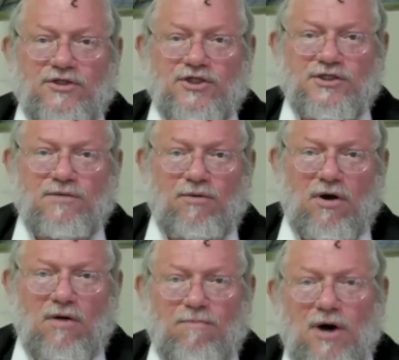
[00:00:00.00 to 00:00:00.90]
which is in
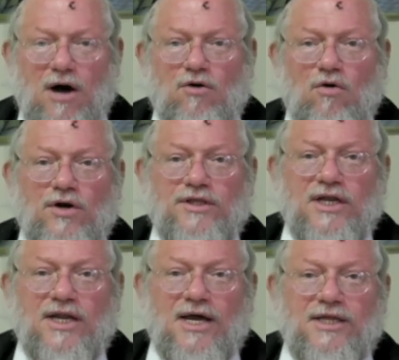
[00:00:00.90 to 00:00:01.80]
Borough Park, or in
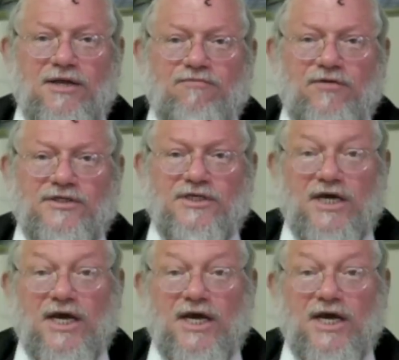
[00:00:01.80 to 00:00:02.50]
the 90th precinct